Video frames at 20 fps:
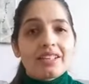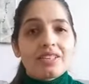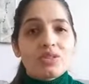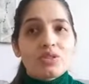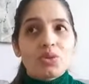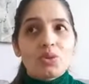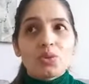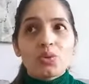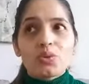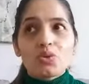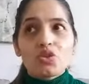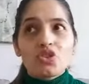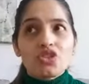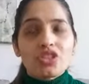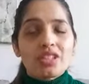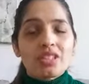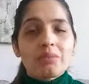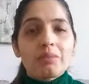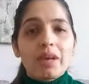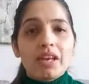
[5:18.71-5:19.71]
So
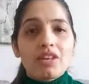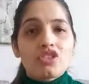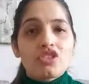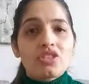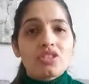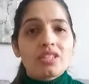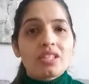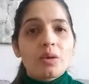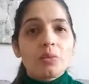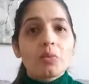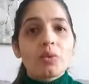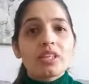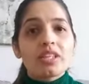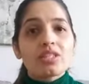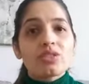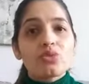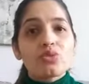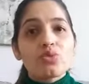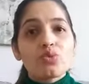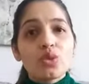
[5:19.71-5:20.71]
just imagine someone
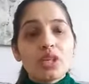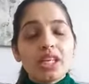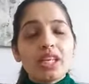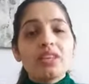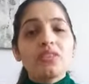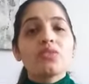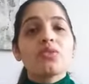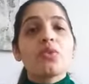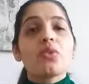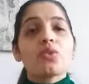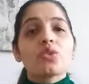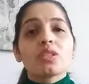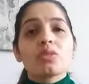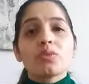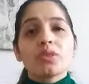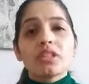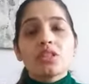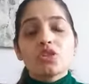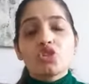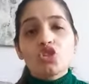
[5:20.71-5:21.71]
is
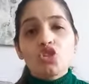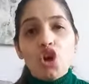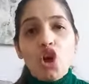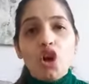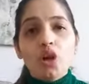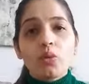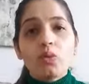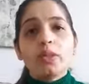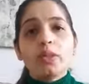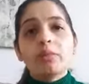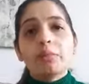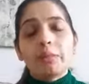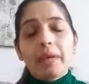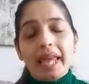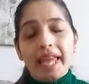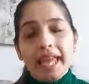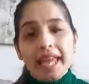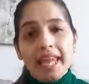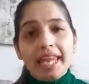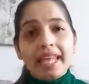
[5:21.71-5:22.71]
reinforced with a shock, with the
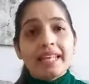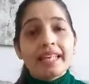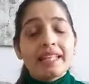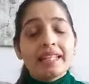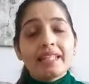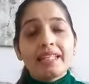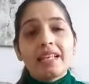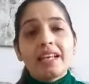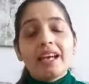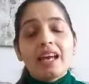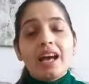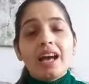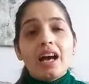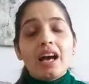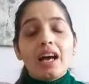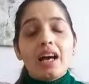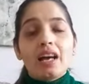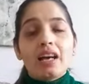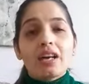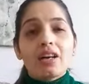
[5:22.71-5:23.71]
pain
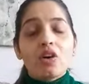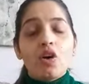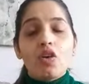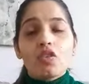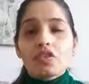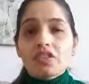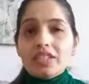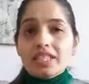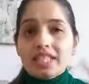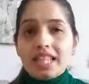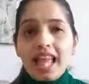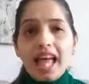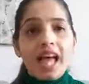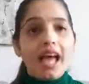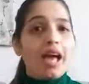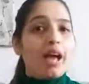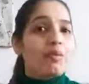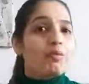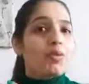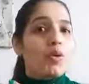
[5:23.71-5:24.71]
of a
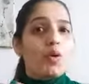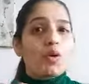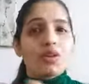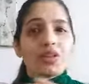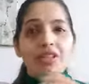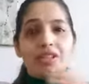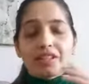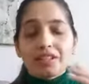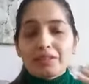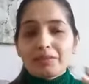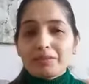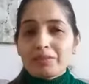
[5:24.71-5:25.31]
slap or